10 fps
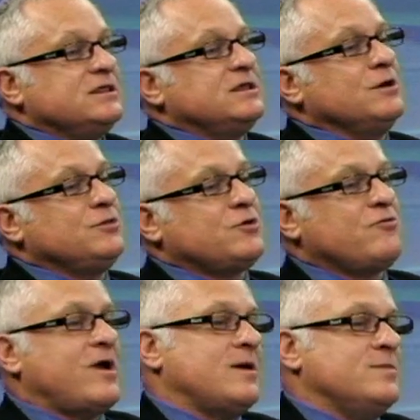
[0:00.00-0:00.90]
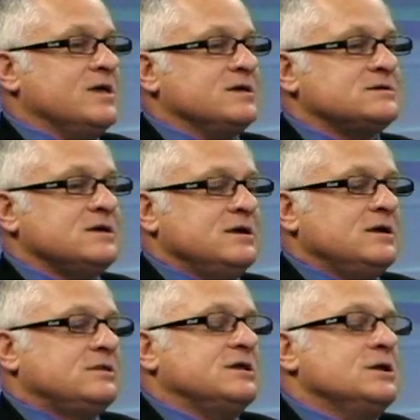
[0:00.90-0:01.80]
The other crime is
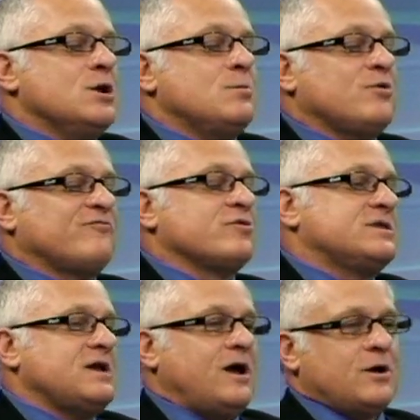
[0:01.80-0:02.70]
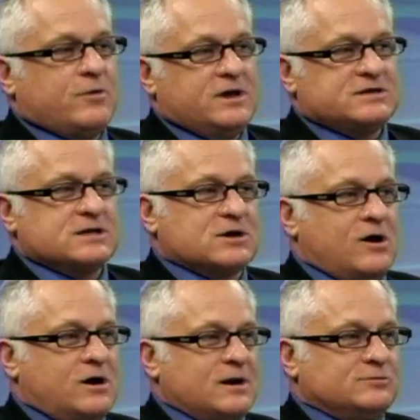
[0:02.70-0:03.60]
the number of retirees has
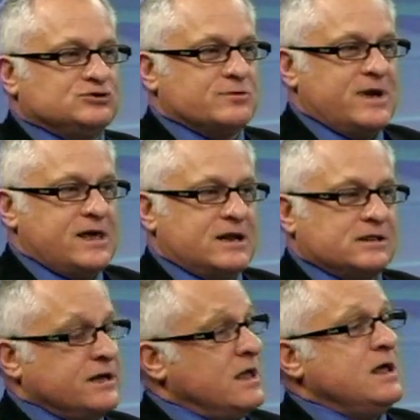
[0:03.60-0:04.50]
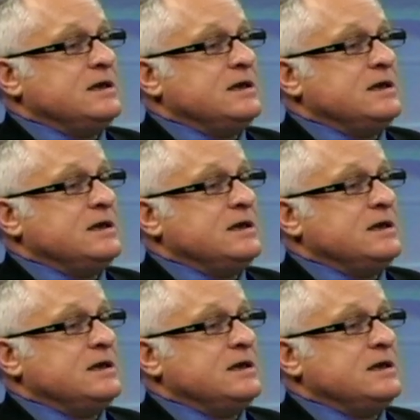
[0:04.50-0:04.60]
gone up dramatically.